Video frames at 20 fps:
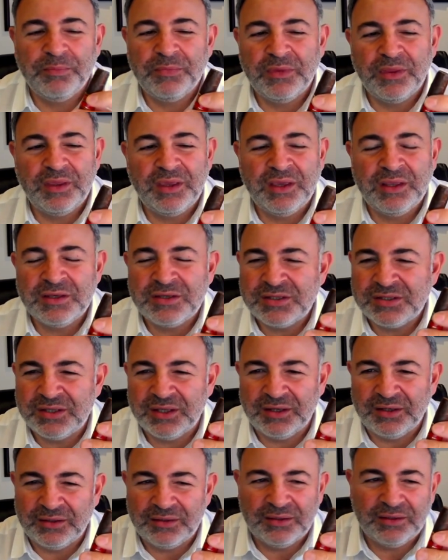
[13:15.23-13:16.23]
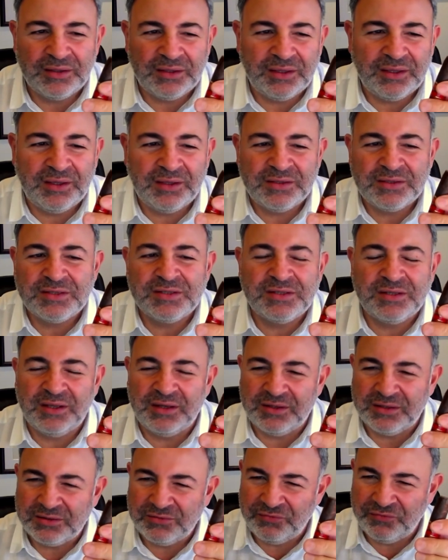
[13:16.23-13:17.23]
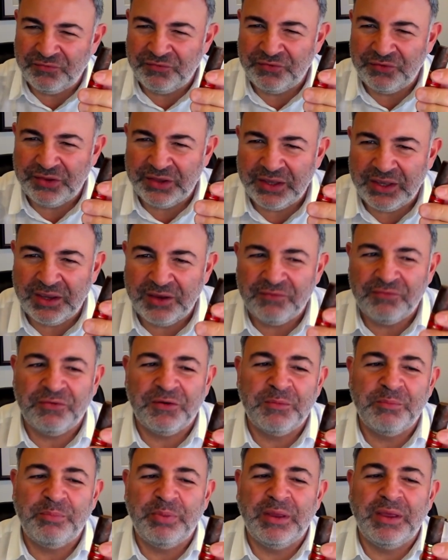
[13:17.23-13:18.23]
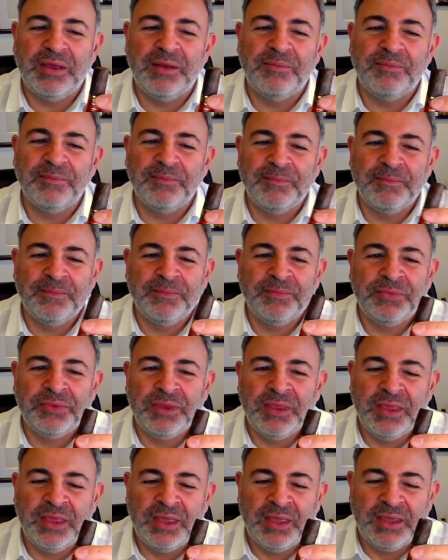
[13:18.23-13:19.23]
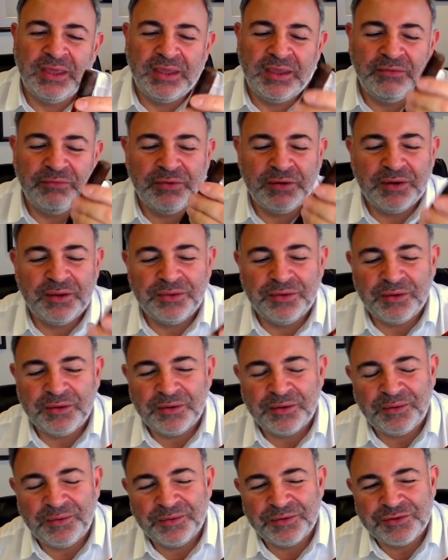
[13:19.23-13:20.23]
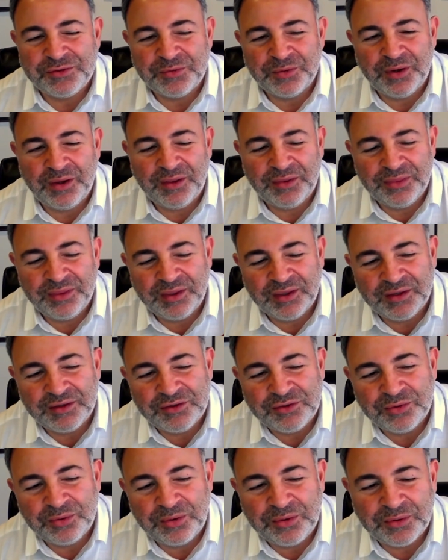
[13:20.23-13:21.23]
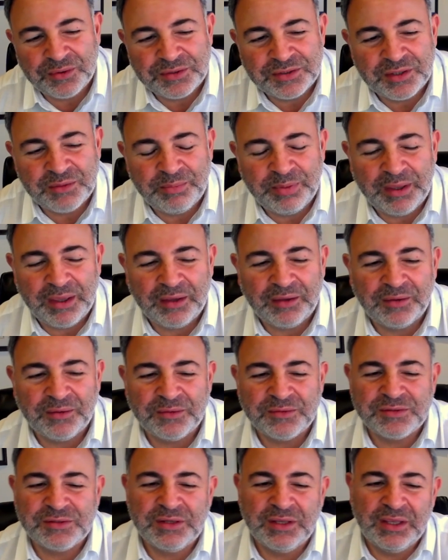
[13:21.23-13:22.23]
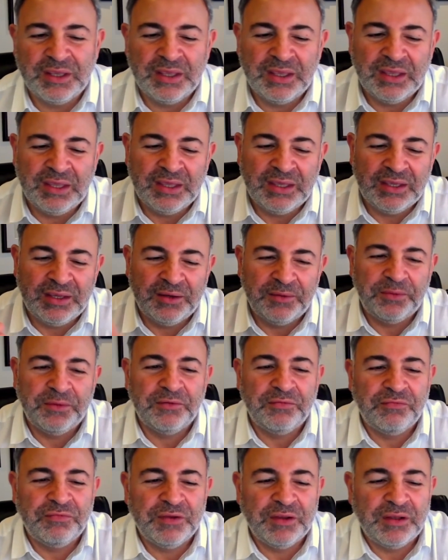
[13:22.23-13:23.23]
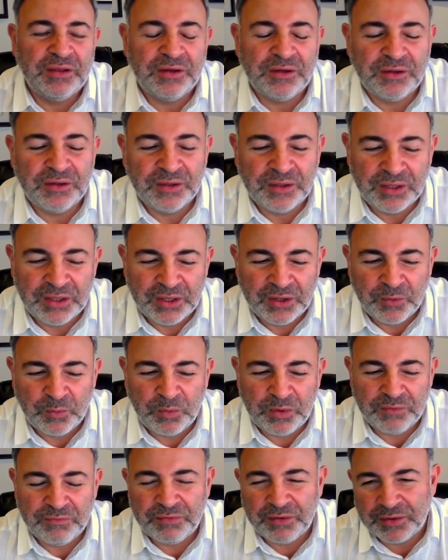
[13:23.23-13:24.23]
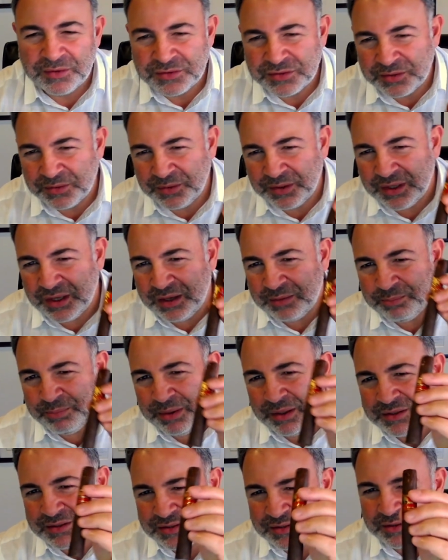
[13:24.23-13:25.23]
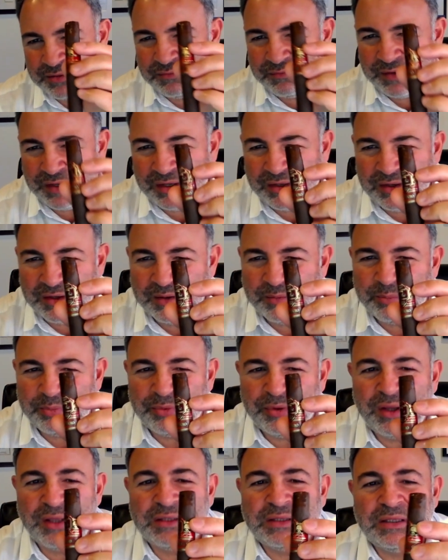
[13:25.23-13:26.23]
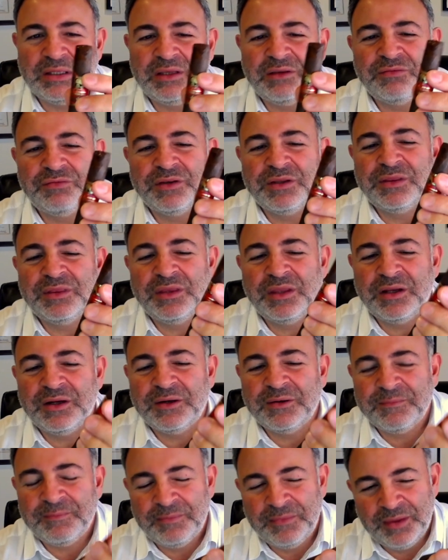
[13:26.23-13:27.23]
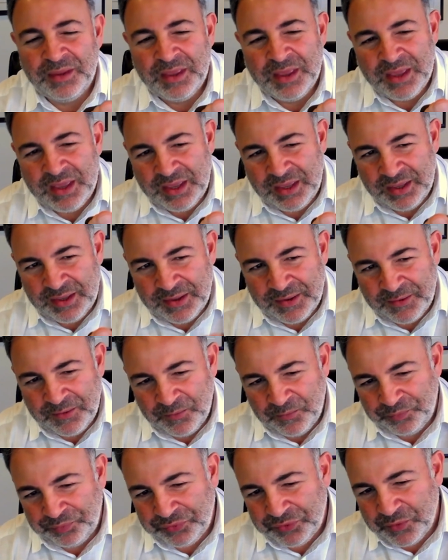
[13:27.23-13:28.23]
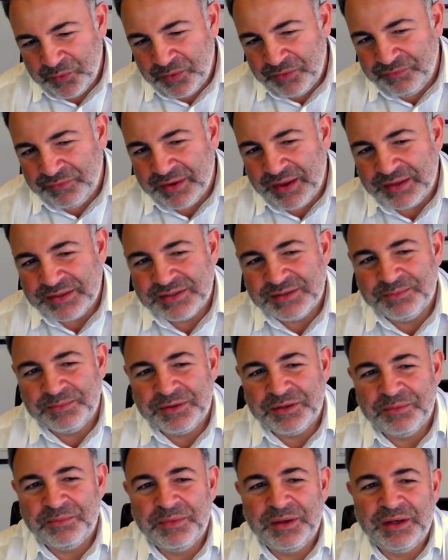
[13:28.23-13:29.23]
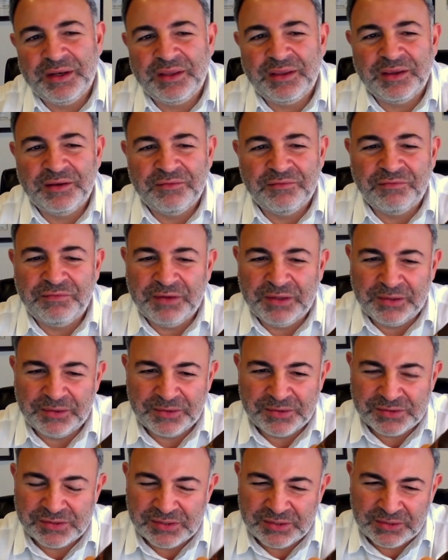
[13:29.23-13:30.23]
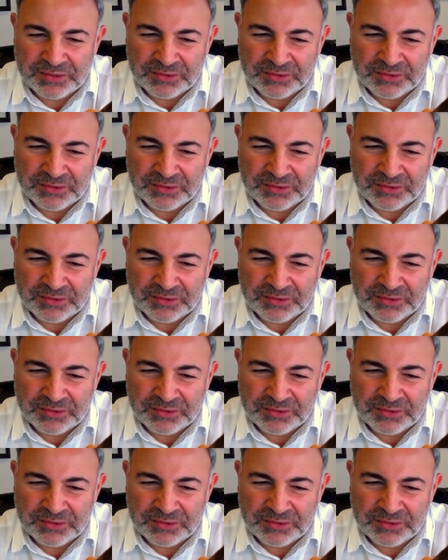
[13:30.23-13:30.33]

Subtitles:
Instant flavor bomb. Even on the cold draw, the Andullo tobaccos in the filler. We've also got Pennsylvania broadleaf in there. We've got some Dominican fillers.